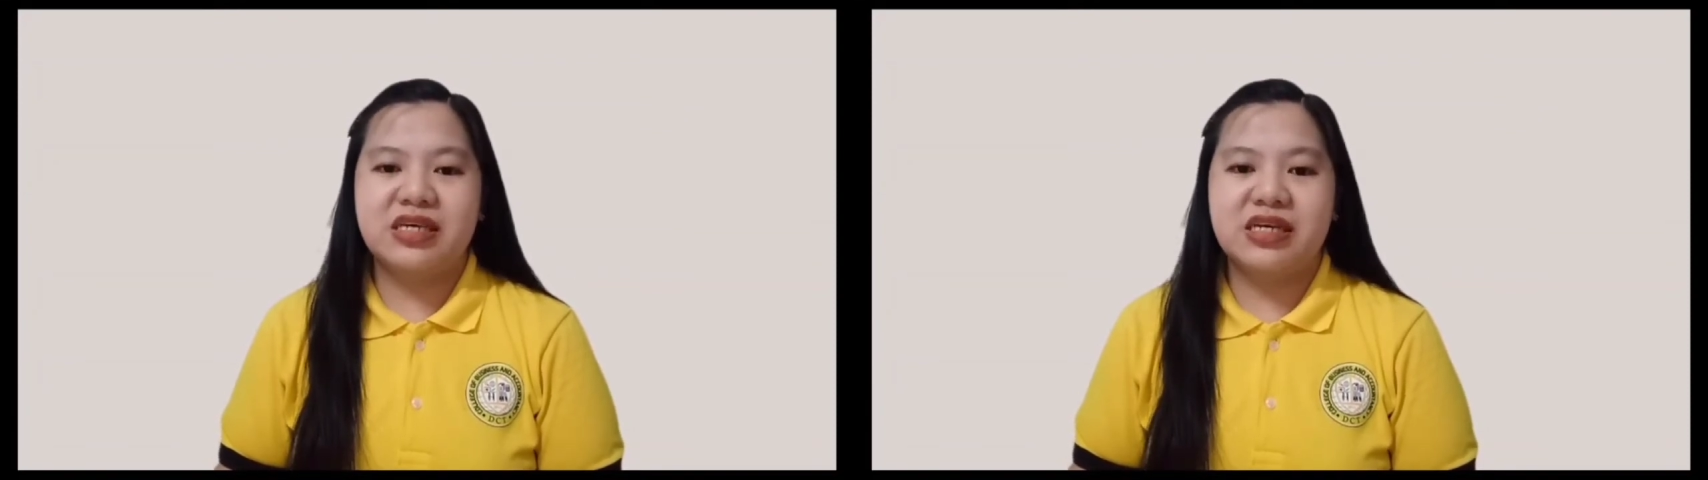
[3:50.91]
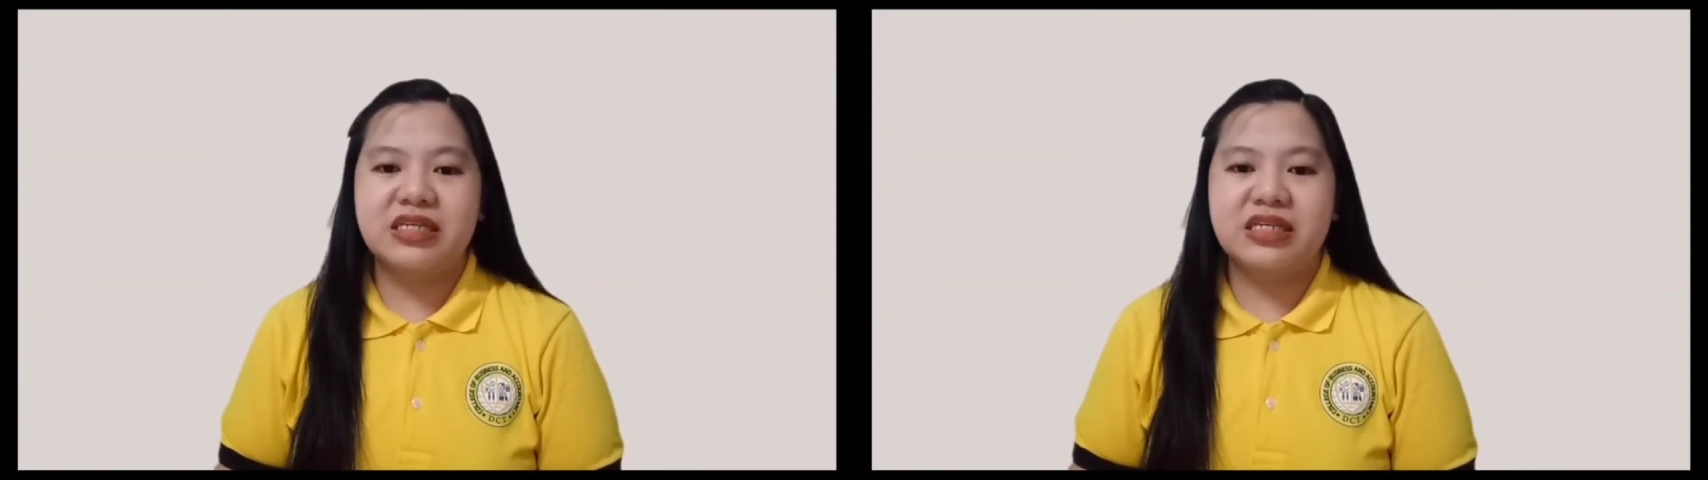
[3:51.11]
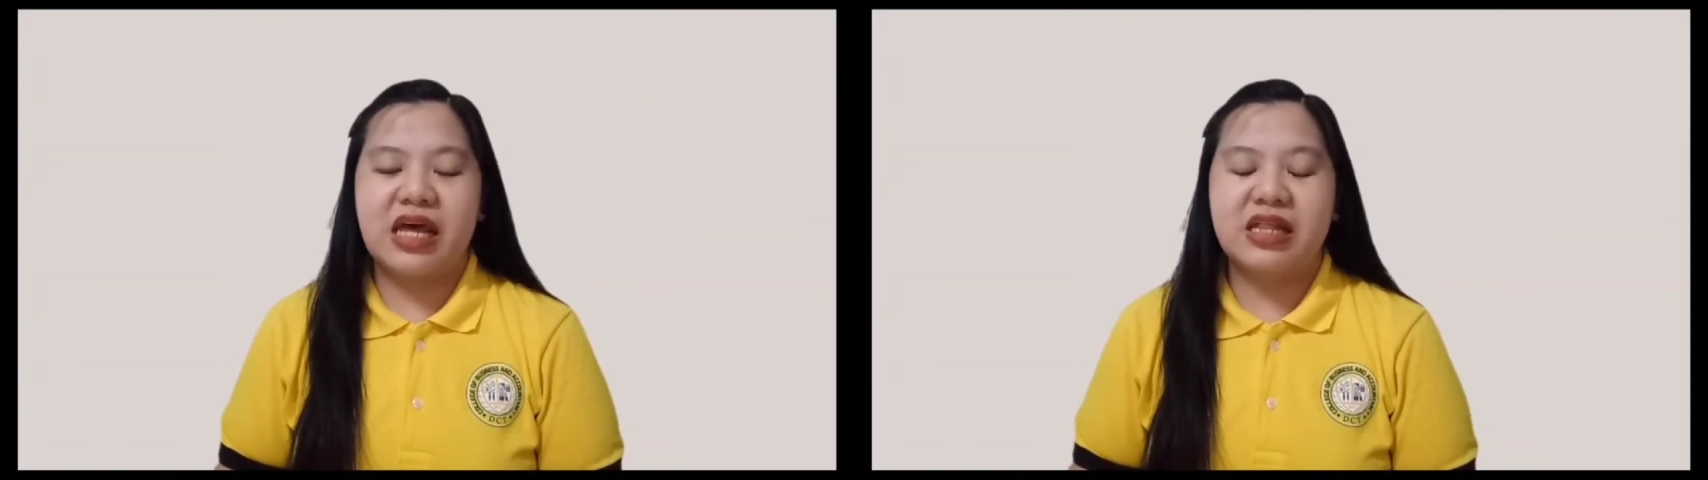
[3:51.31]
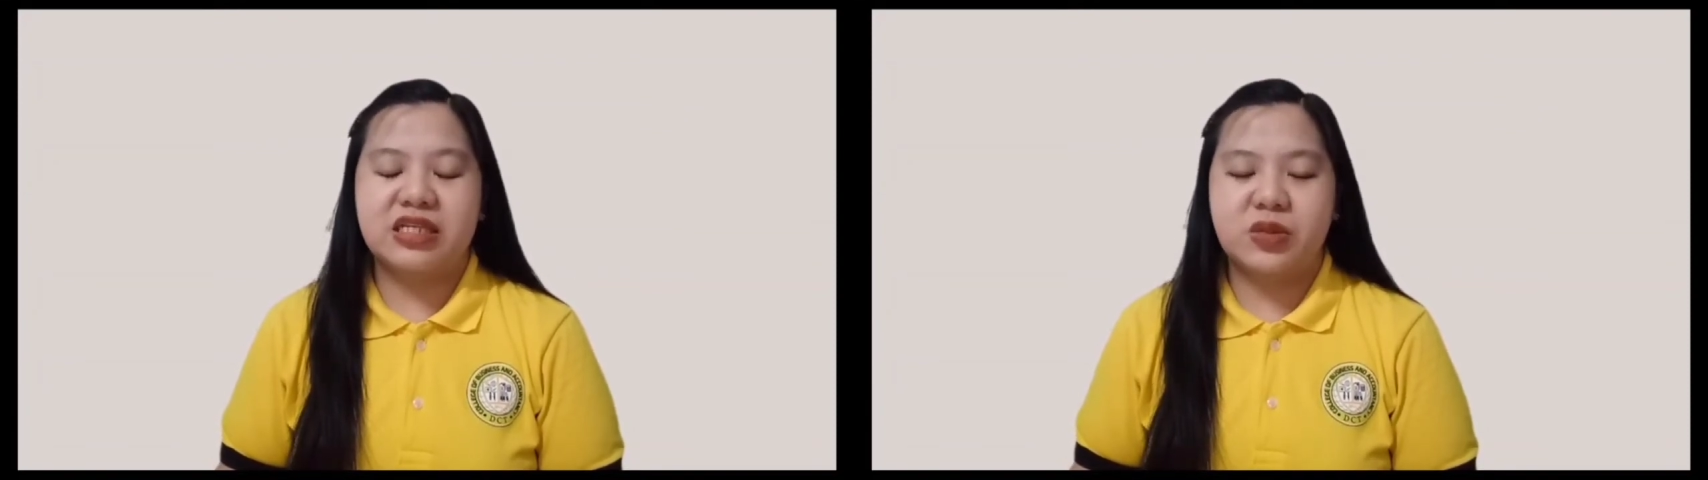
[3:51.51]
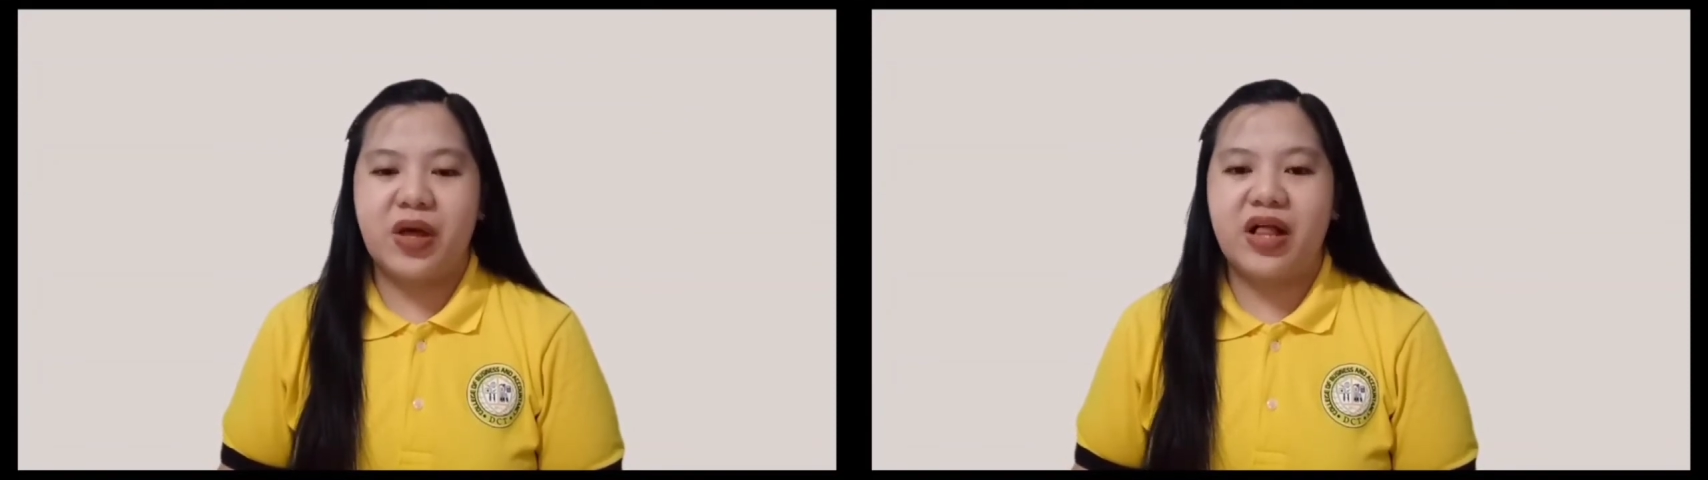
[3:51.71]
skills, and
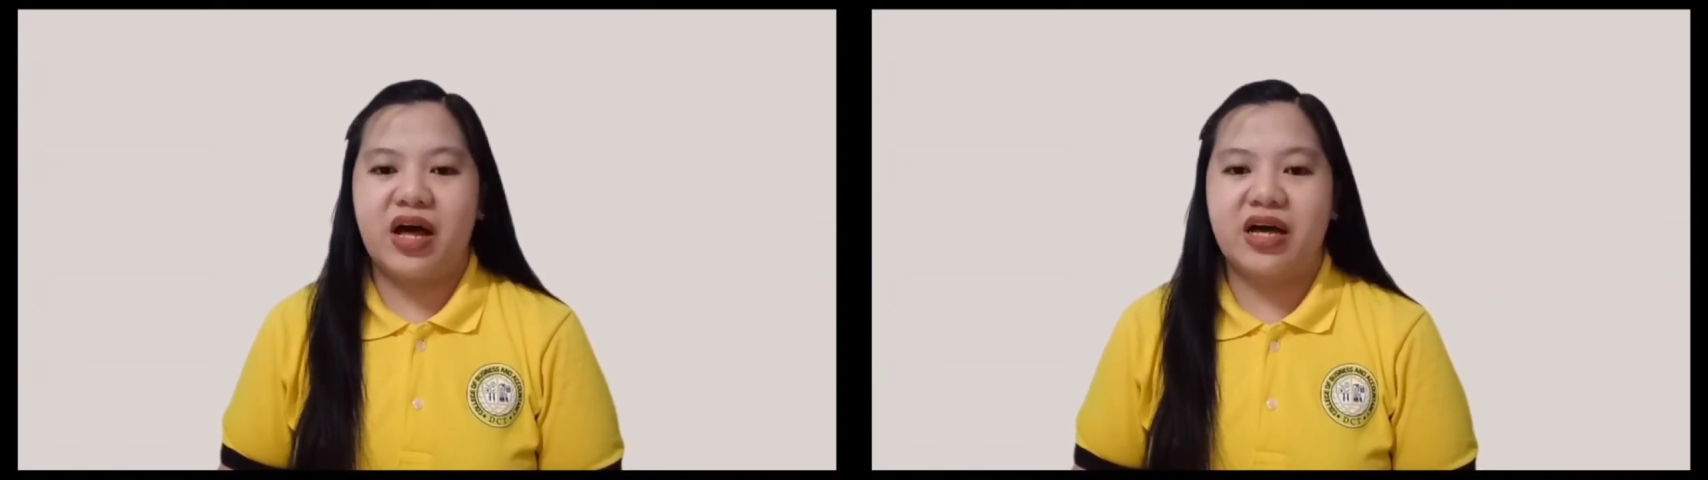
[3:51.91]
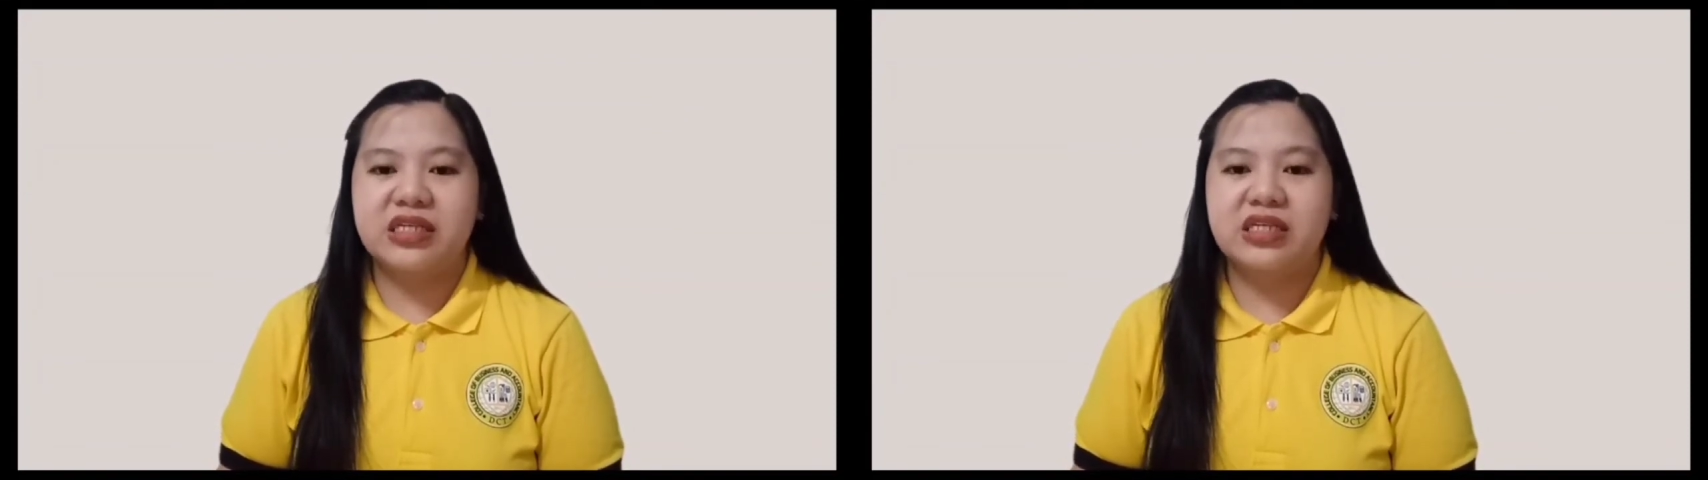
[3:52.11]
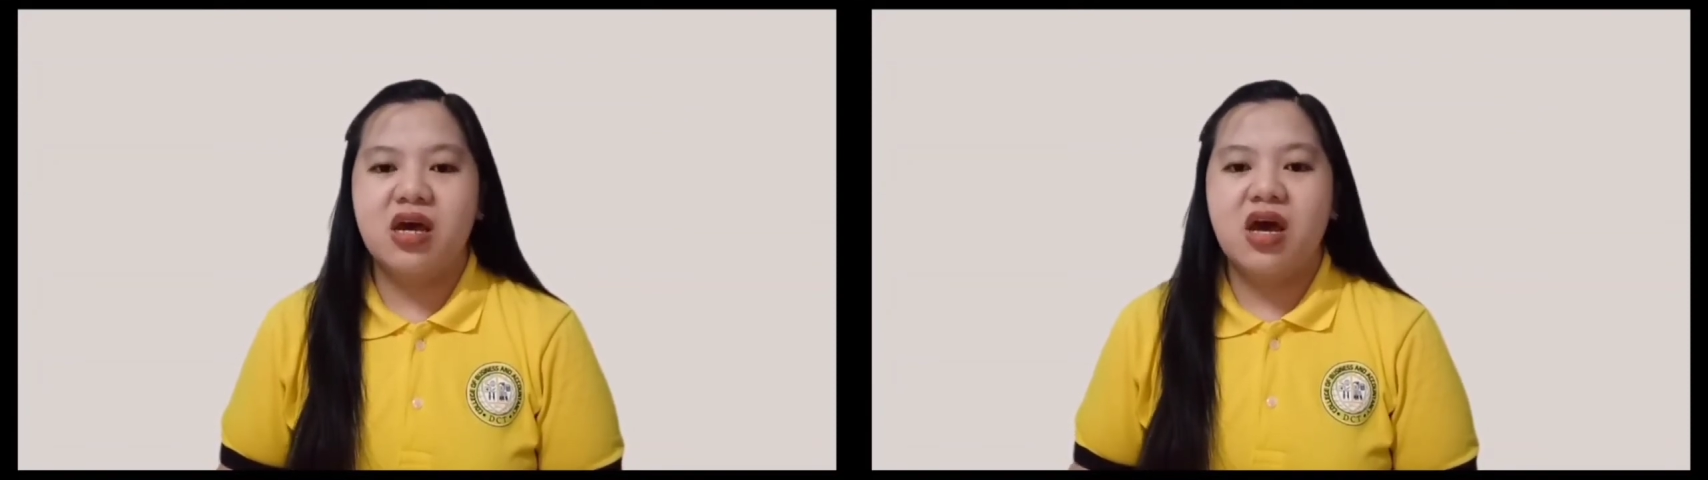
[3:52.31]
as well as